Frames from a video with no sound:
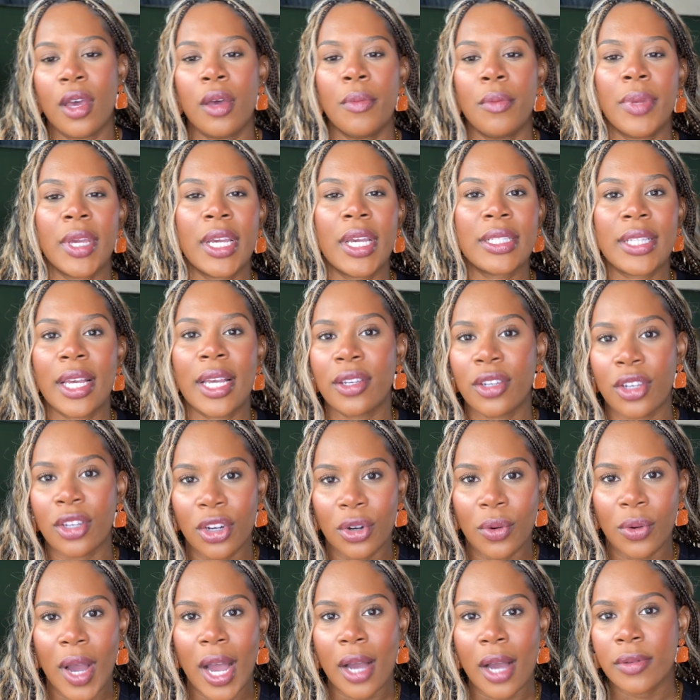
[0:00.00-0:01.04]
because I
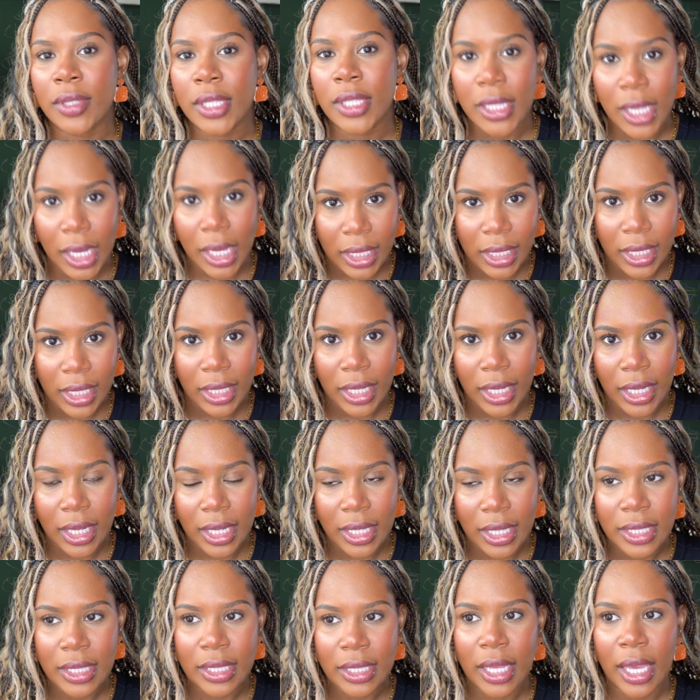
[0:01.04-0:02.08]
know how sucky it
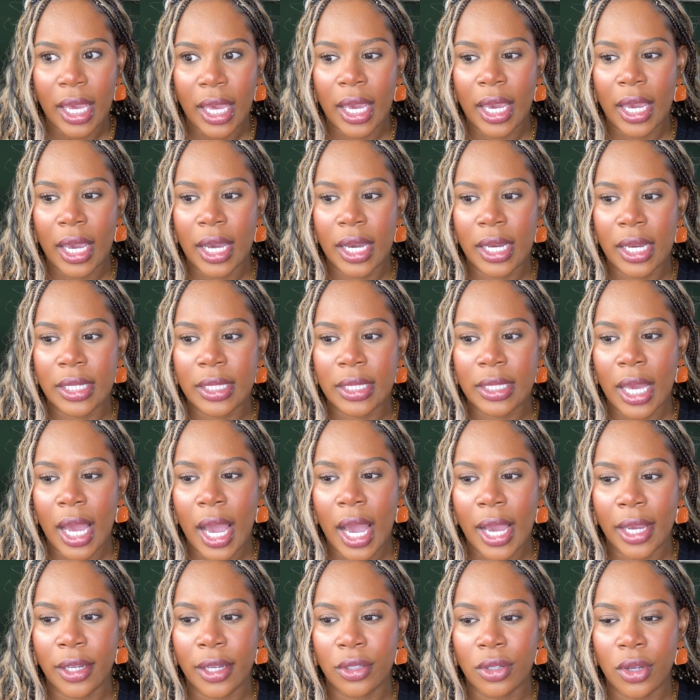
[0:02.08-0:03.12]
is, and
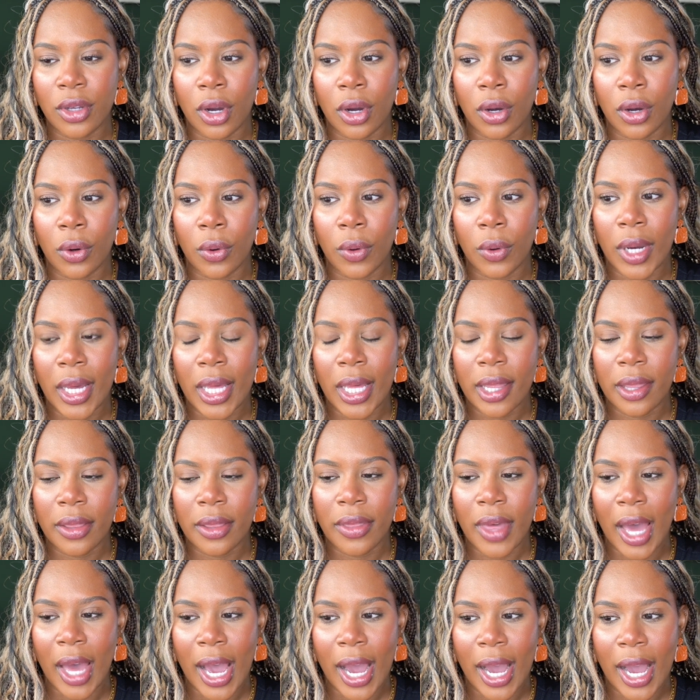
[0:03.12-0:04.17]
I know
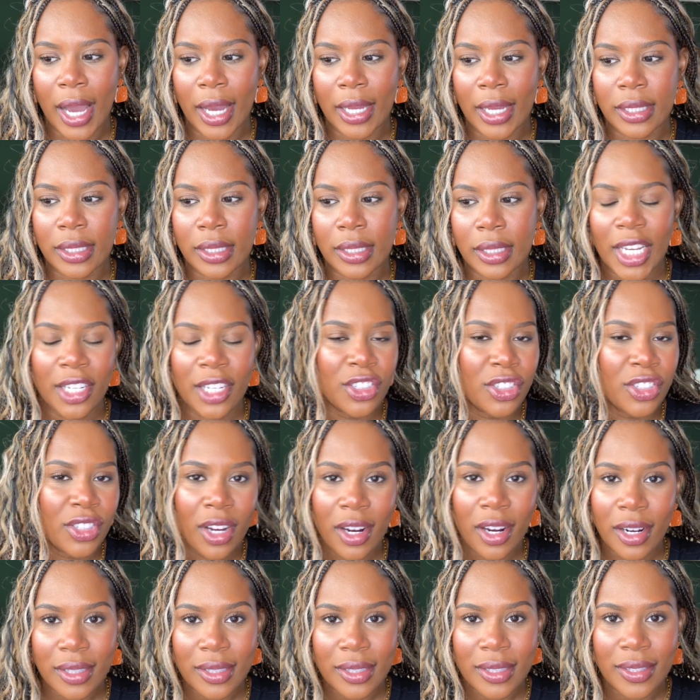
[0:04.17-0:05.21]
that it just
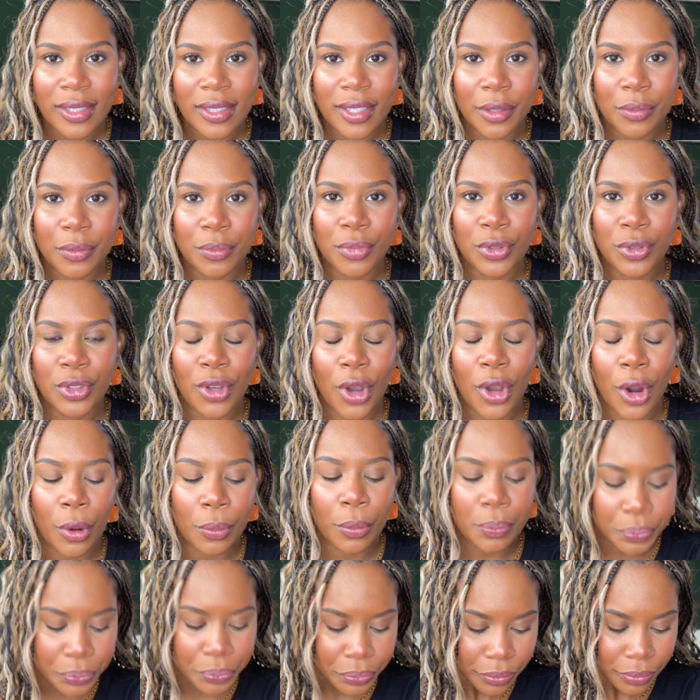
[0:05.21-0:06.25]
hurts.
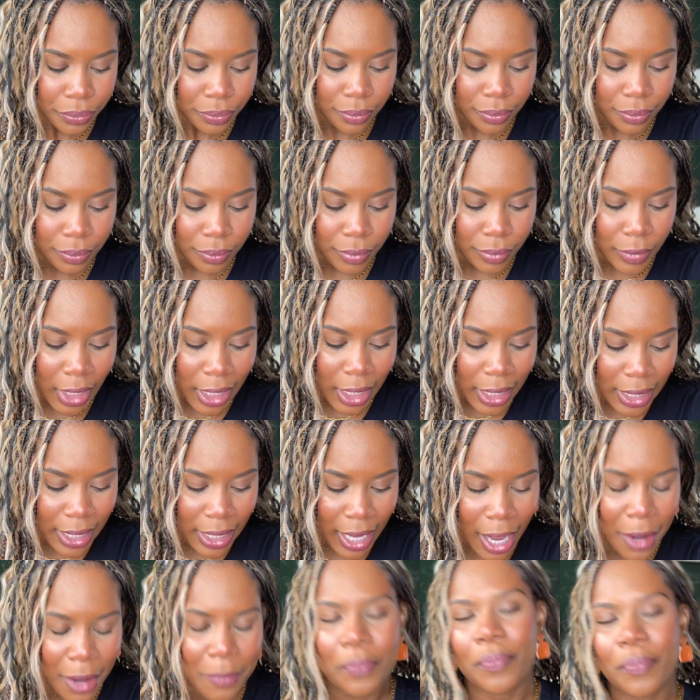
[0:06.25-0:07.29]
So
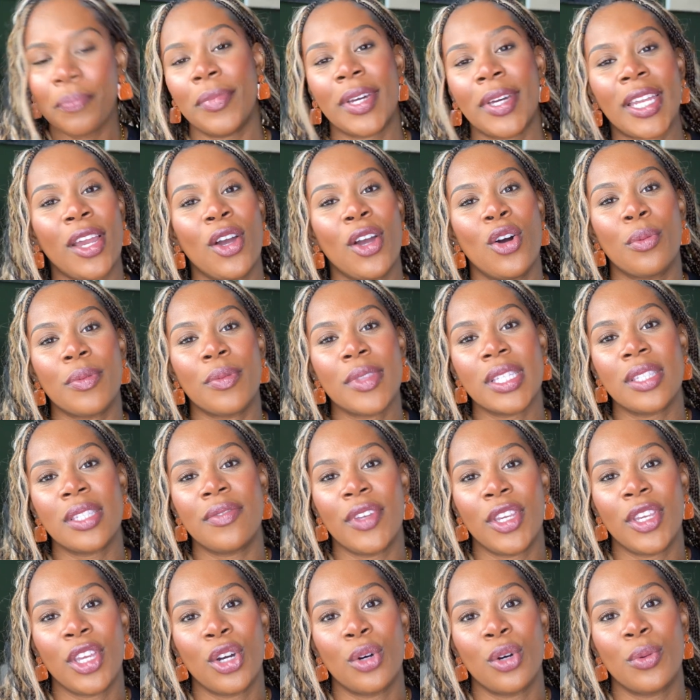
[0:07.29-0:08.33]
yeah, but I hope this
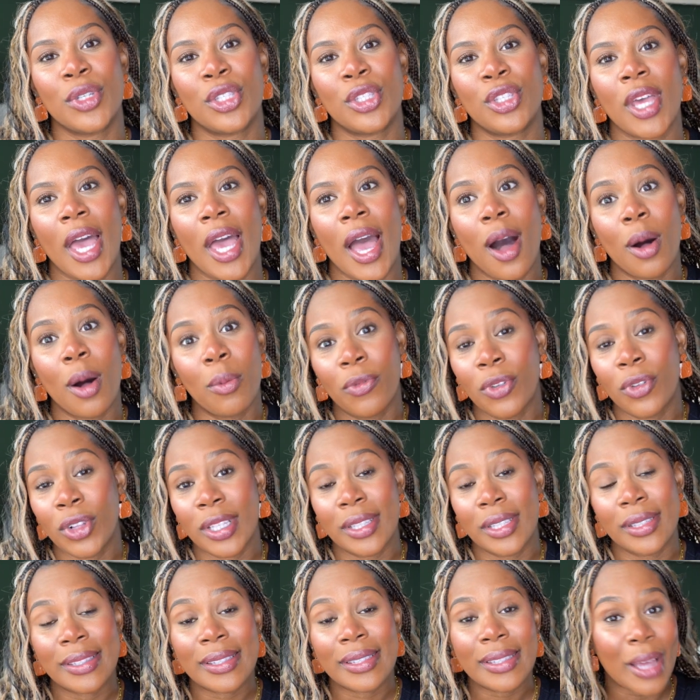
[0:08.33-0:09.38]
video was helpful
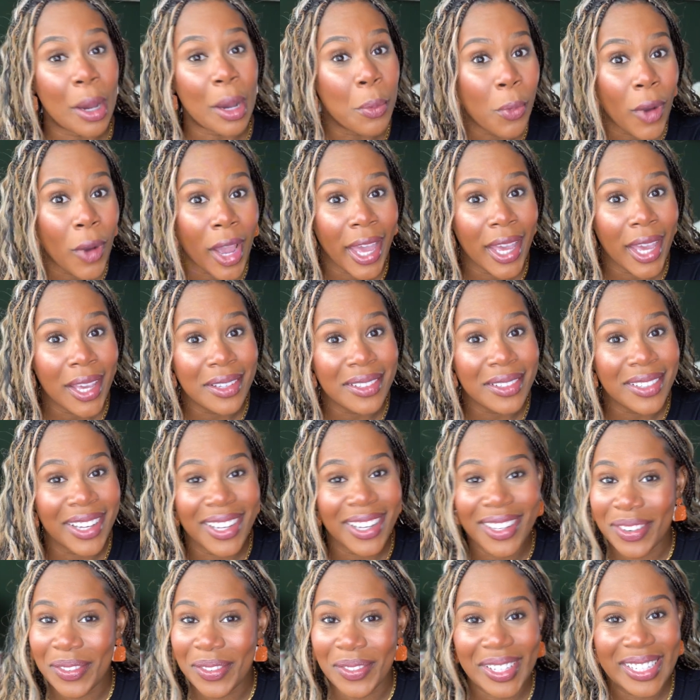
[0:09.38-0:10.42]
in some way.
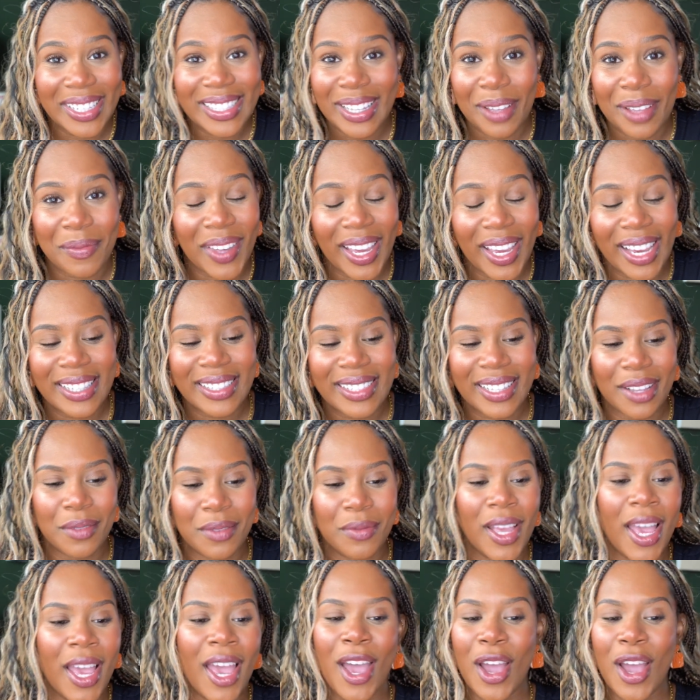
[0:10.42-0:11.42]
Hopefully something I said